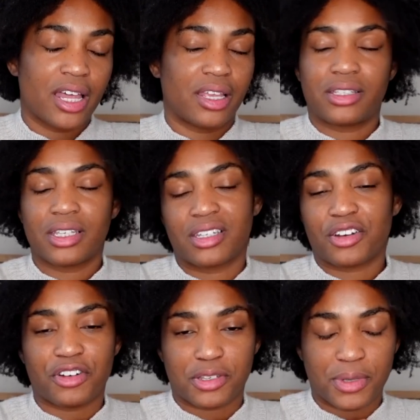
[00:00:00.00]
This isn't a
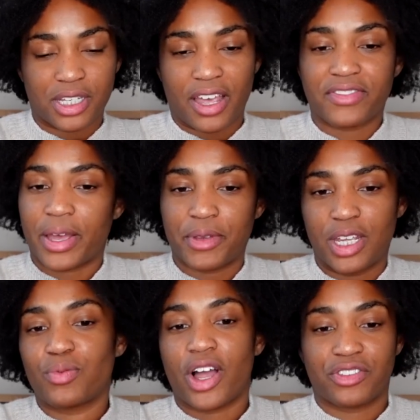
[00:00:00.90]
Christmas gift. I mean,
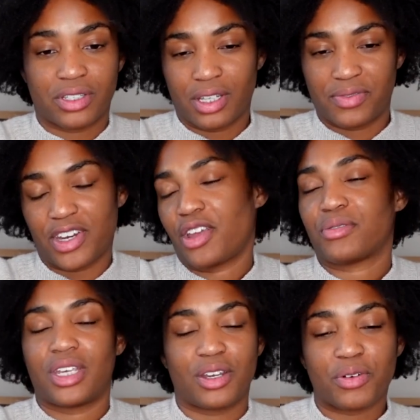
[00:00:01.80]
he watches these
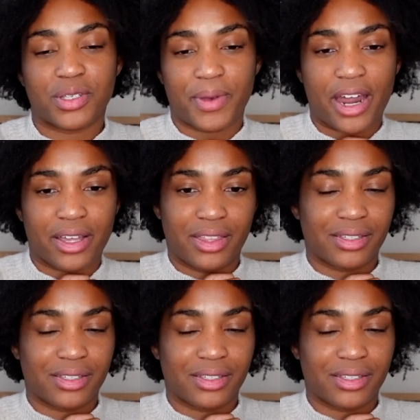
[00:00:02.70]
videos, he knows about it.